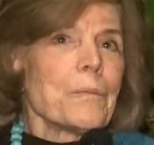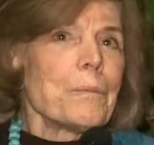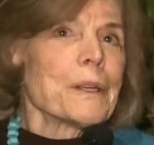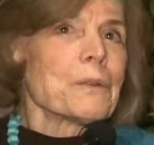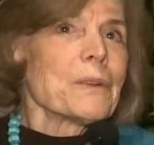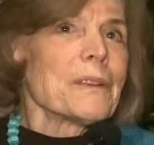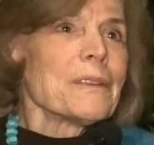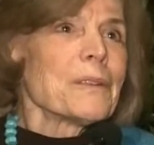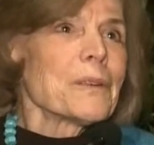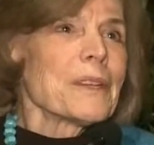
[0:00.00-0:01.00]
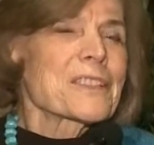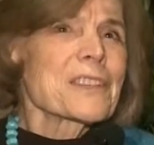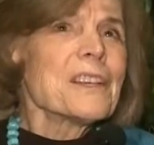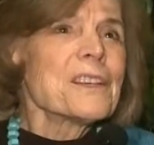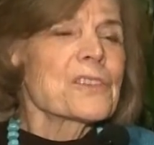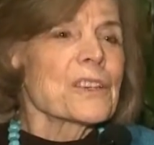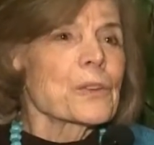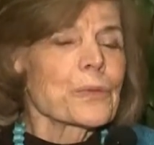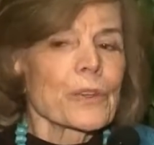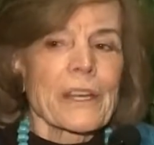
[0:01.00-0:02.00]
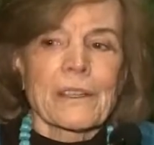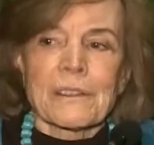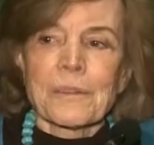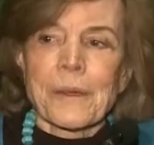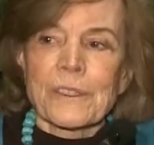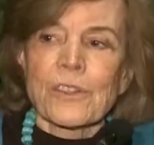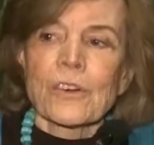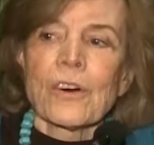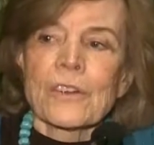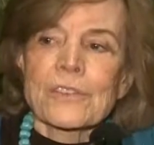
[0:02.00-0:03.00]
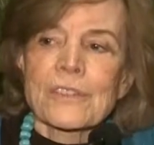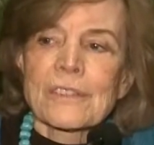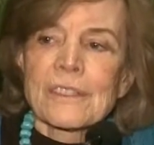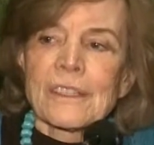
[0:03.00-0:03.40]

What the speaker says: But it's easy to forget about the cost.